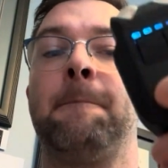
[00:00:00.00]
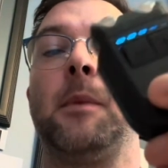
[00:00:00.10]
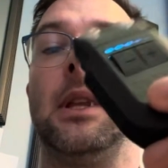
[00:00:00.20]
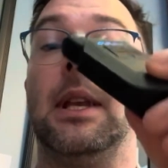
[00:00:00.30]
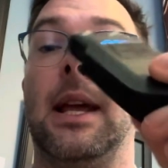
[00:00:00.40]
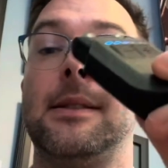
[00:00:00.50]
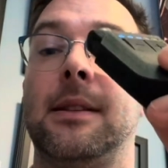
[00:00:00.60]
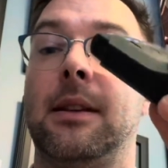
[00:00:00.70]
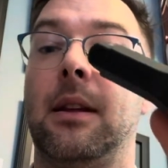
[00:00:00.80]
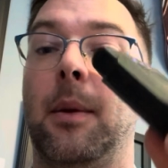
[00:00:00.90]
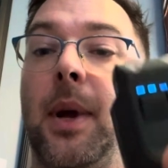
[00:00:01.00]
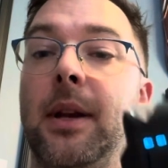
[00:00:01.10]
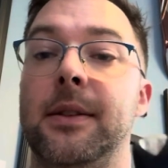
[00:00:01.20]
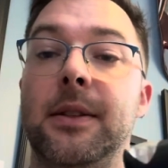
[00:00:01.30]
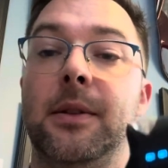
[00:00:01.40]
The nice thing about
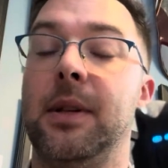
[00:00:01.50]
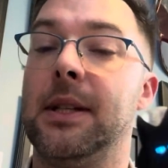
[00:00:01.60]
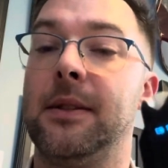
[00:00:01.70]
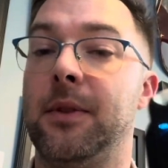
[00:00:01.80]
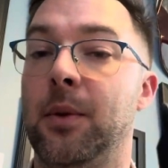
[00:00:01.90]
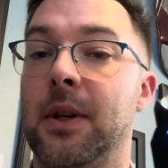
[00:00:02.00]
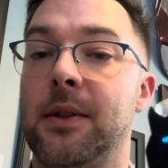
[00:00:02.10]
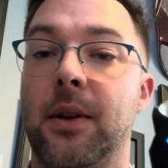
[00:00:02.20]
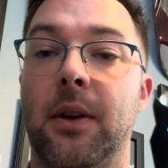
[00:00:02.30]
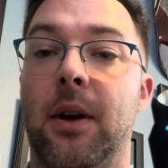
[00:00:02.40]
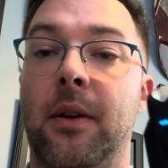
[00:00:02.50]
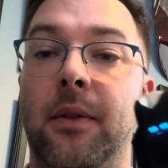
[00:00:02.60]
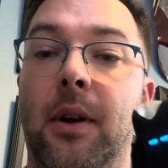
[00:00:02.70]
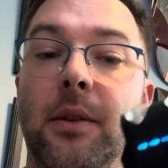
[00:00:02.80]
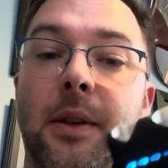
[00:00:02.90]
it too is if you want to turn it off,
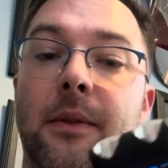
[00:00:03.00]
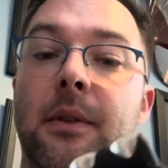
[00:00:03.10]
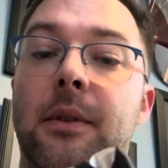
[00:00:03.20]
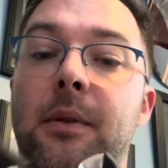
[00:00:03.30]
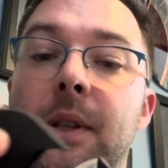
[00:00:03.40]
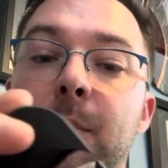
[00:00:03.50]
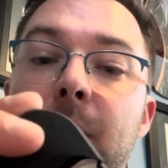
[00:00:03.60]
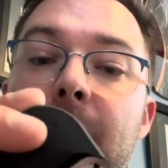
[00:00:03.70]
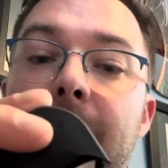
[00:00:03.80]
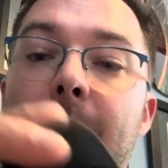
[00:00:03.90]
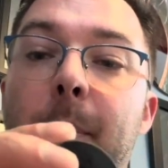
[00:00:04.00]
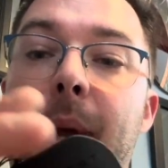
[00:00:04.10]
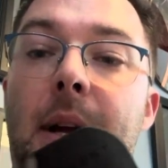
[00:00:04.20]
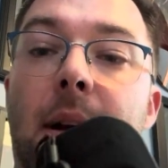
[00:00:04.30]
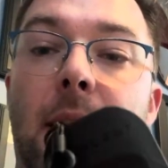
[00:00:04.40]
all you have to do is put the cap
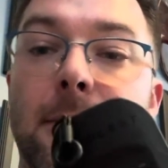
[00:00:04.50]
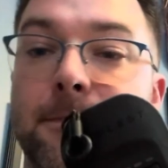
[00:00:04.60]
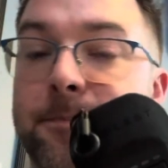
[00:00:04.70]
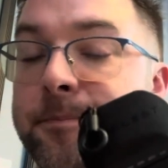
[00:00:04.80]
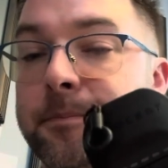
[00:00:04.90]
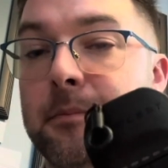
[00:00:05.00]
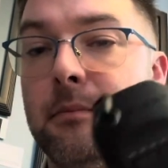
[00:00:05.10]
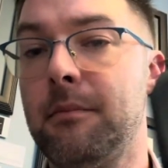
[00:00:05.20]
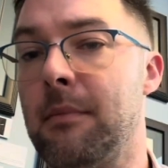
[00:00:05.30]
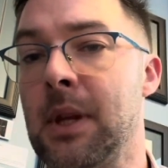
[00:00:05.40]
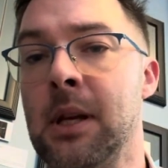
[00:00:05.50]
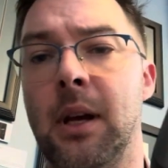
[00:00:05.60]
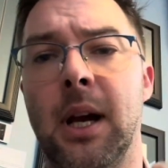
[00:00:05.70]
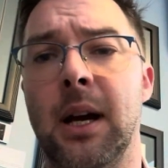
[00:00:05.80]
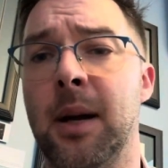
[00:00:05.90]
back on.
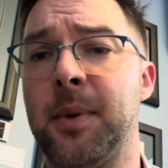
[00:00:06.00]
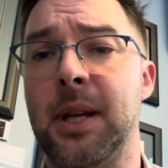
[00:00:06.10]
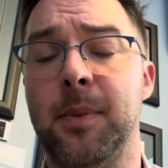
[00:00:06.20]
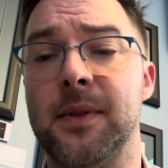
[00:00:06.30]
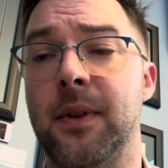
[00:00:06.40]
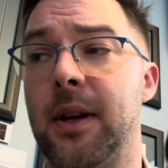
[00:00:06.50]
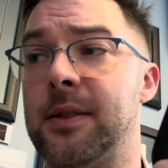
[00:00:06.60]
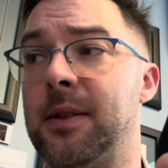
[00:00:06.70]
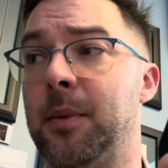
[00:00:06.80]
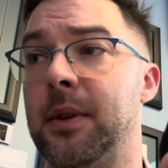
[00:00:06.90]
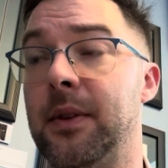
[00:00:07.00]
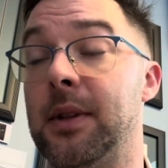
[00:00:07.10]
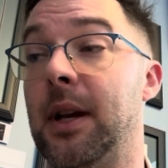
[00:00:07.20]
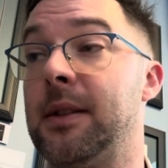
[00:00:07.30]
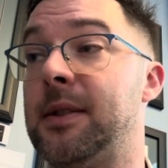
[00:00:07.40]
Upkeep is very
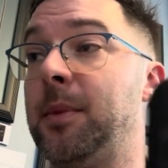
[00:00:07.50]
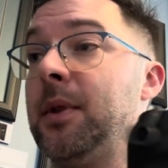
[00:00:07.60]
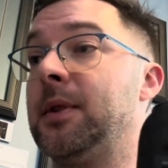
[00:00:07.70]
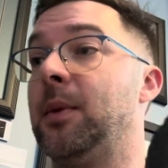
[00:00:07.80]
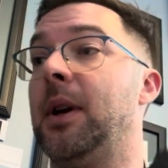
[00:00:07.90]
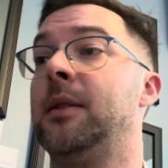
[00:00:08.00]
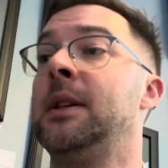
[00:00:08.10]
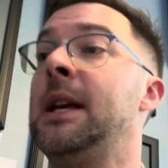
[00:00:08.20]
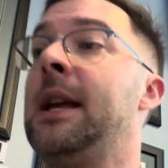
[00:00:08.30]
simple as well.